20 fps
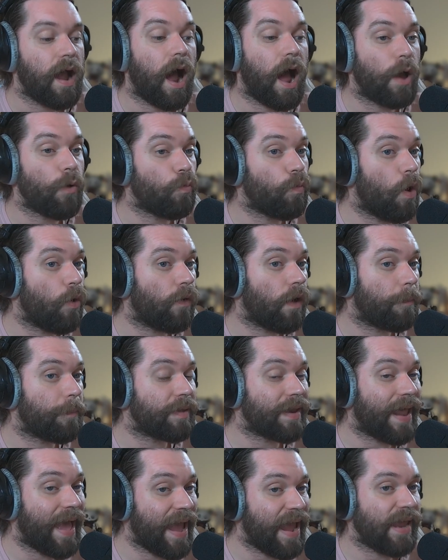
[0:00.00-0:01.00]
I woke up
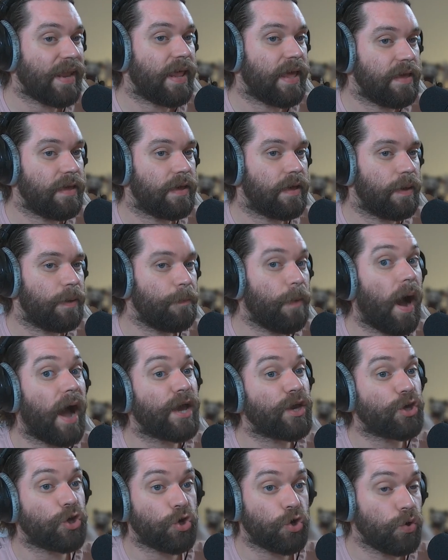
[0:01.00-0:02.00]
at 8 a.m.
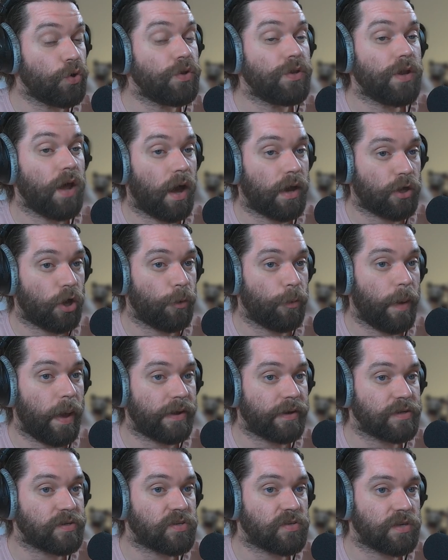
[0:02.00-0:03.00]
I could not go
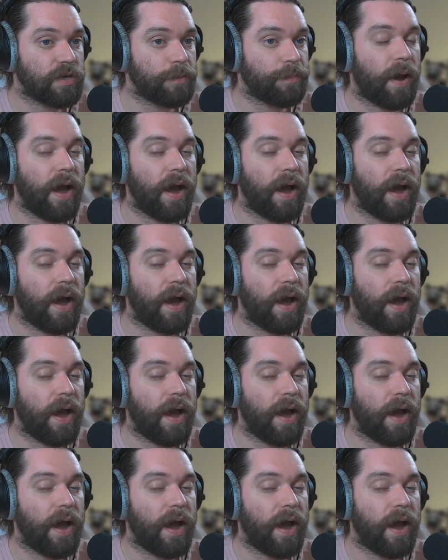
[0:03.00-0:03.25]
back to sleep.